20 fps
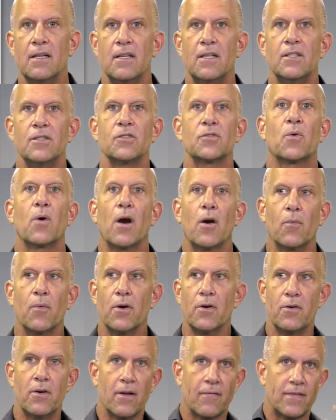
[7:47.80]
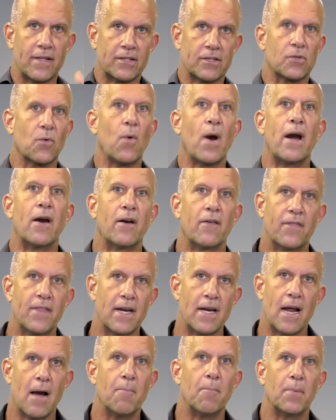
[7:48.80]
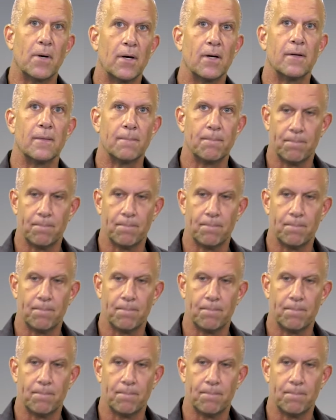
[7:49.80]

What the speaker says: square root of the square of the number.